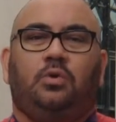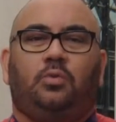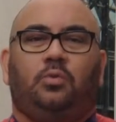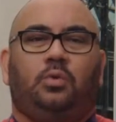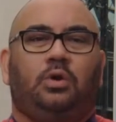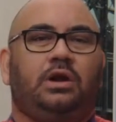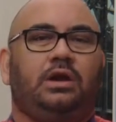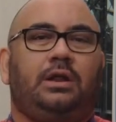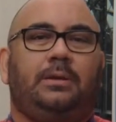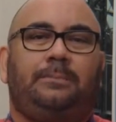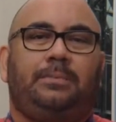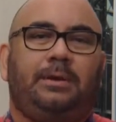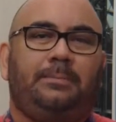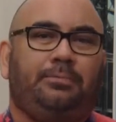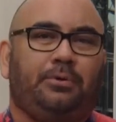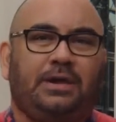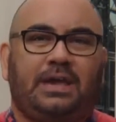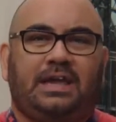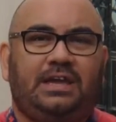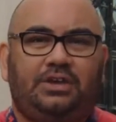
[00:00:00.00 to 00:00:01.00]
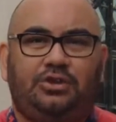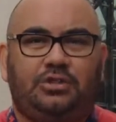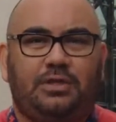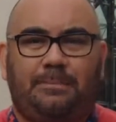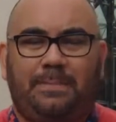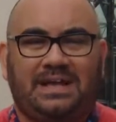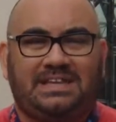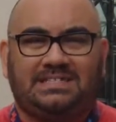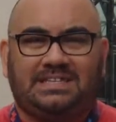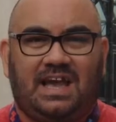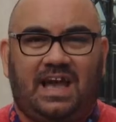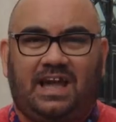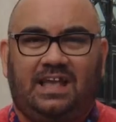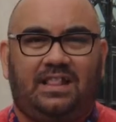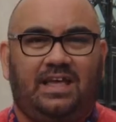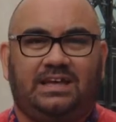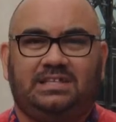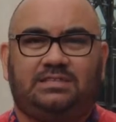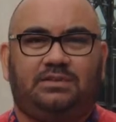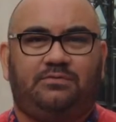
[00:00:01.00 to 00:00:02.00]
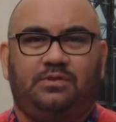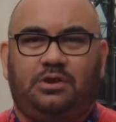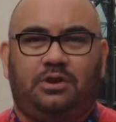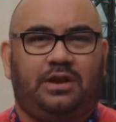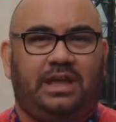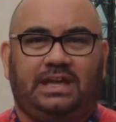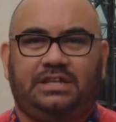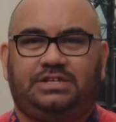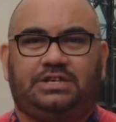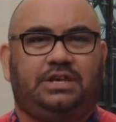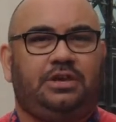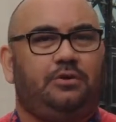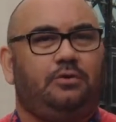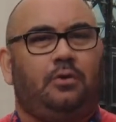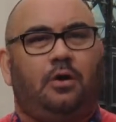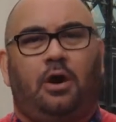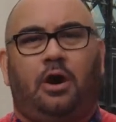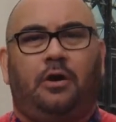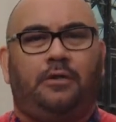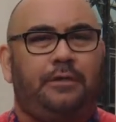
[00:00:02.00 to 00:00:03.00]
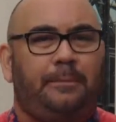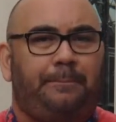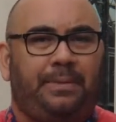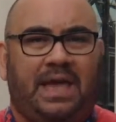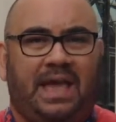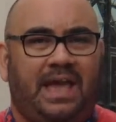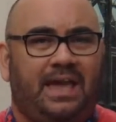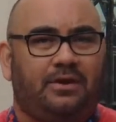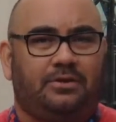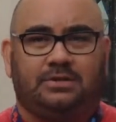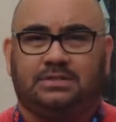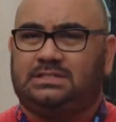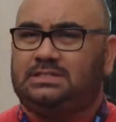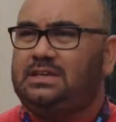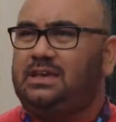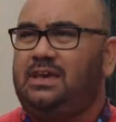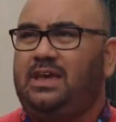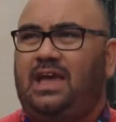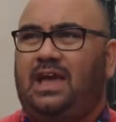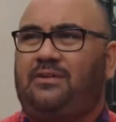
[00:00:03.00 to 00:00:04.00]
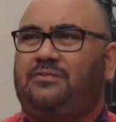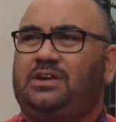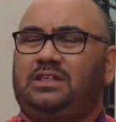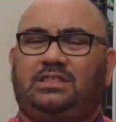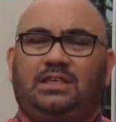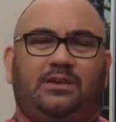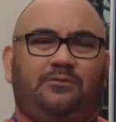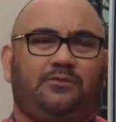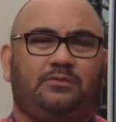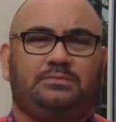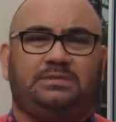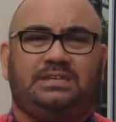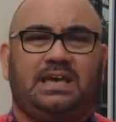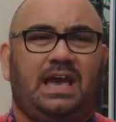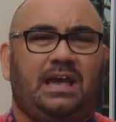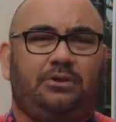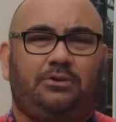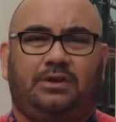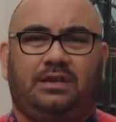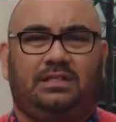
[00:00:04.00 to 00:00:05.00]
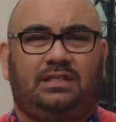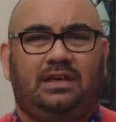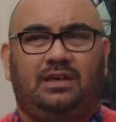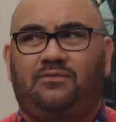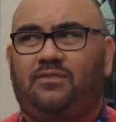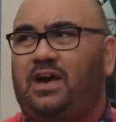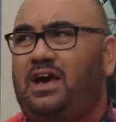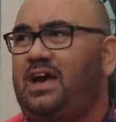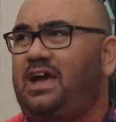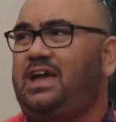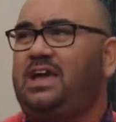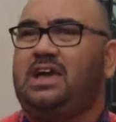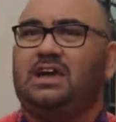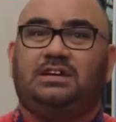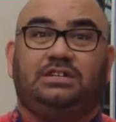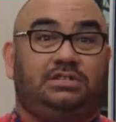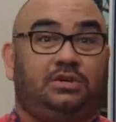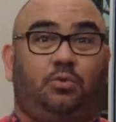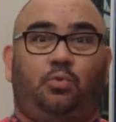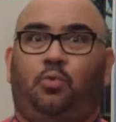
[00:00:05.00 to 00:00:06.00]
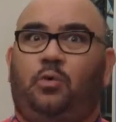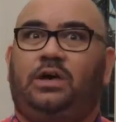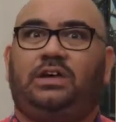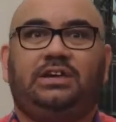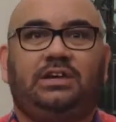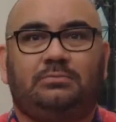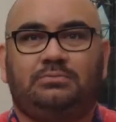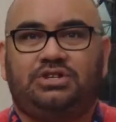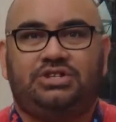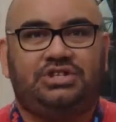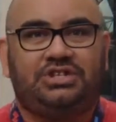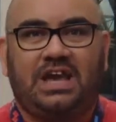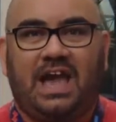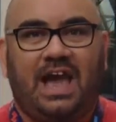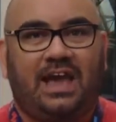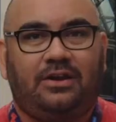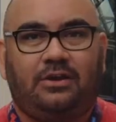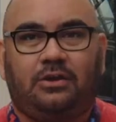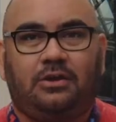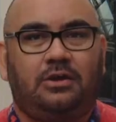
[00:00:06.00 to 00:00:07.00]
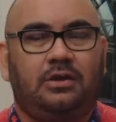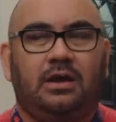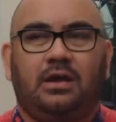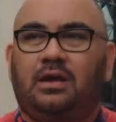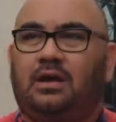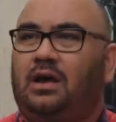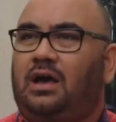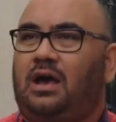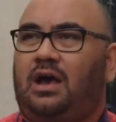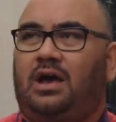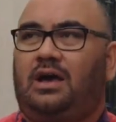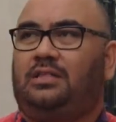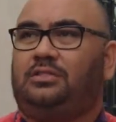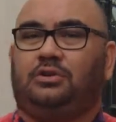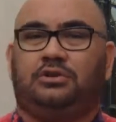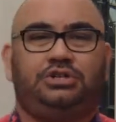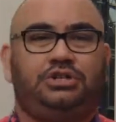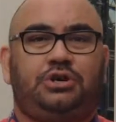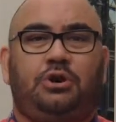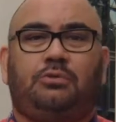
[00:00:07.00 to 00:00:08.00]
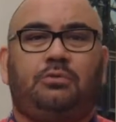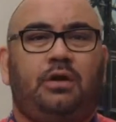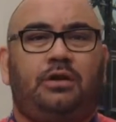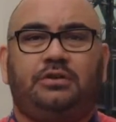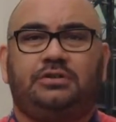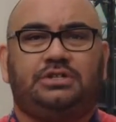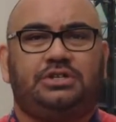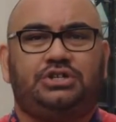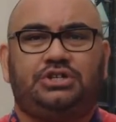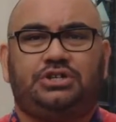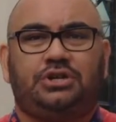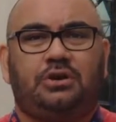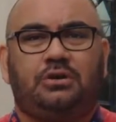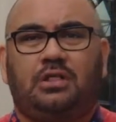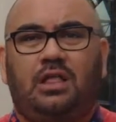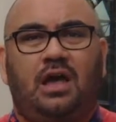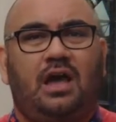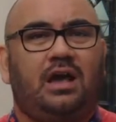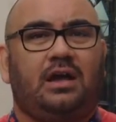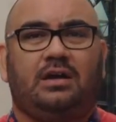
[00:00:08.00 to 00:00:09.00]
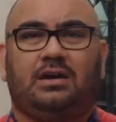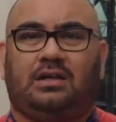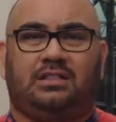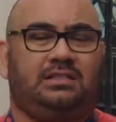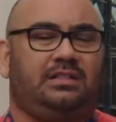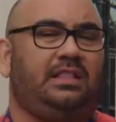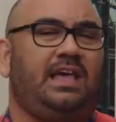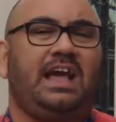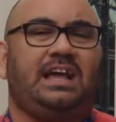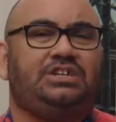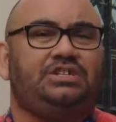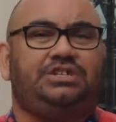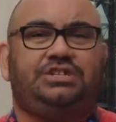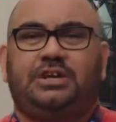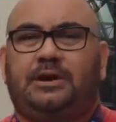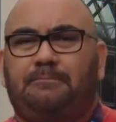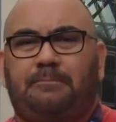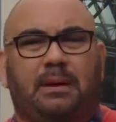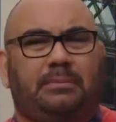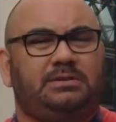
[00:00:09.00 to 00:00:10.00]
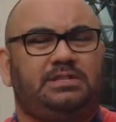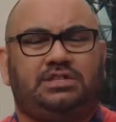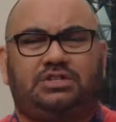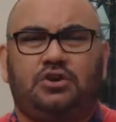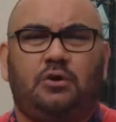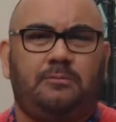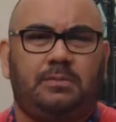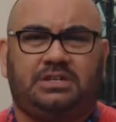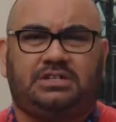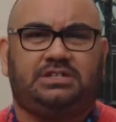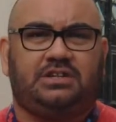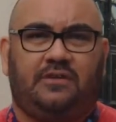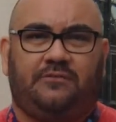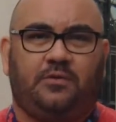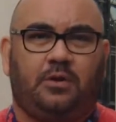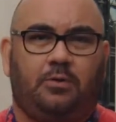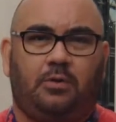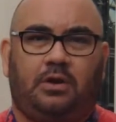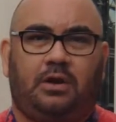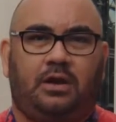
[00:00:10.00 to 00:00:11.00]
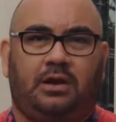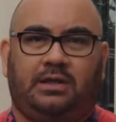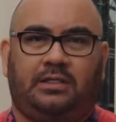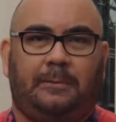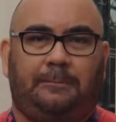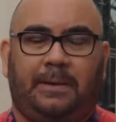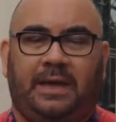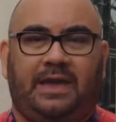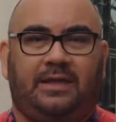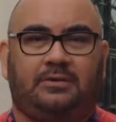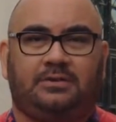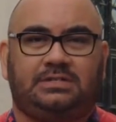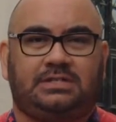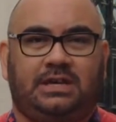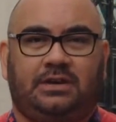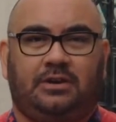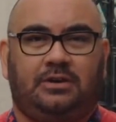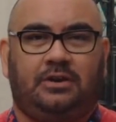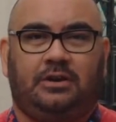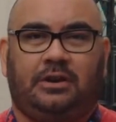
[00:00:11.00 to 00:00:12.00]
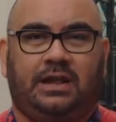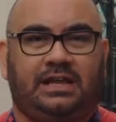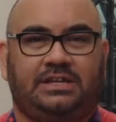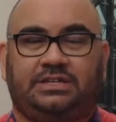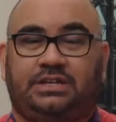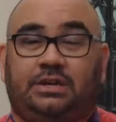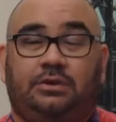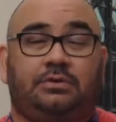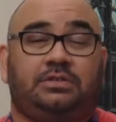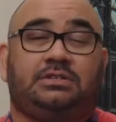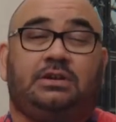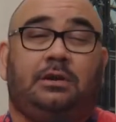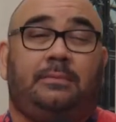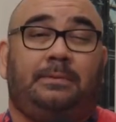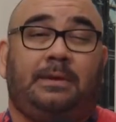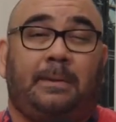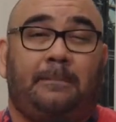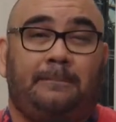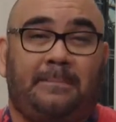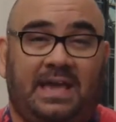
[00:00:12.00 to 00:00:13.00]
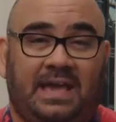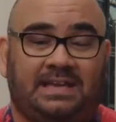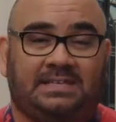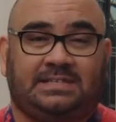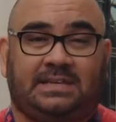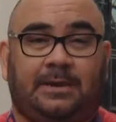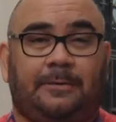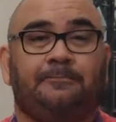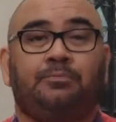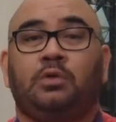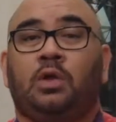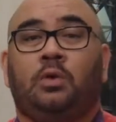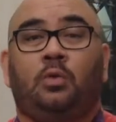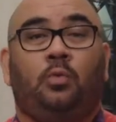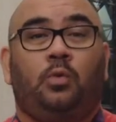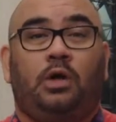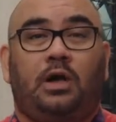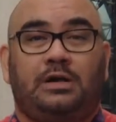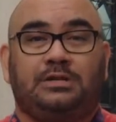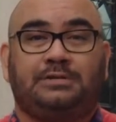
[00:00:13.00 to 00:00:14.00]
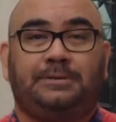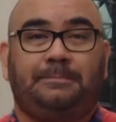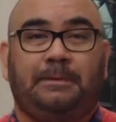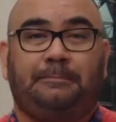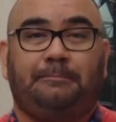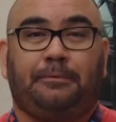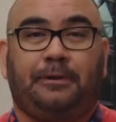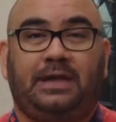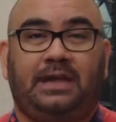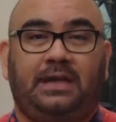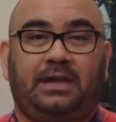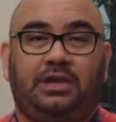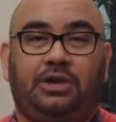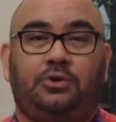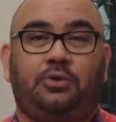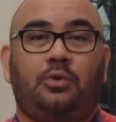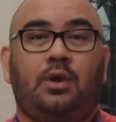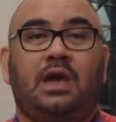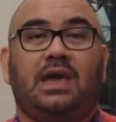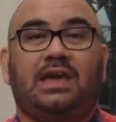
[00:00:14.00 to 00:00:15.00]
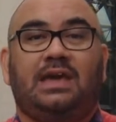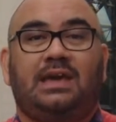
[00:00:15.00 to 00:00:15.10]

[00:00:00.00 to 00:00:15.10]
We're going to be bringing you the best highlights of Nerd H Q, all the panels, everything from Zachary Levi to William Shatner, uh, the showrunners of Sherlock, uh, The Last Ship. There's so much stuff going on in the panels here at Nerd H Q. It's going to be amazing. We'll also be bringing you